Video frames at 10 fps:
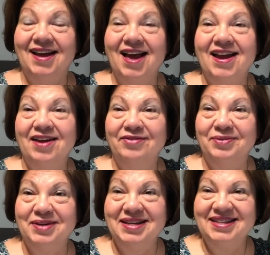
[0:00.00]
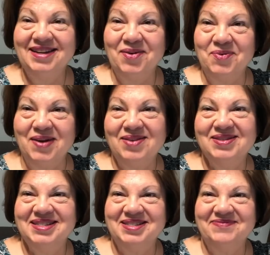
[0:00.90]
Hi everyone,
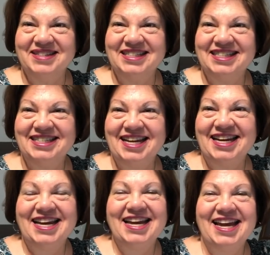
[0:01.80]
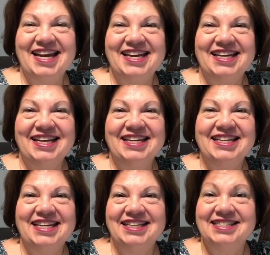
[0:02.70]
welcome. This is Dina and it
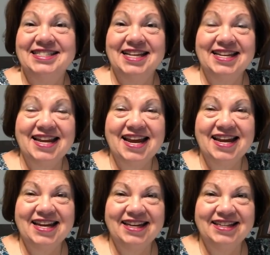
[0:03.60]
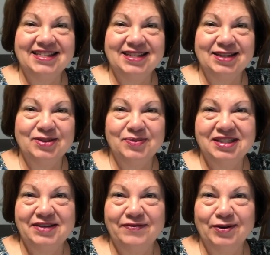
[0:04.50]
is Sunday. It is the
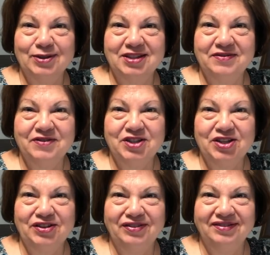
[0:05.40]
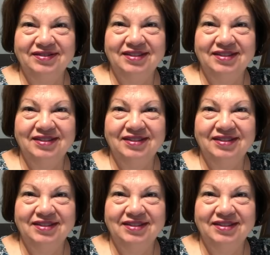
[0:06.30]
21st of June.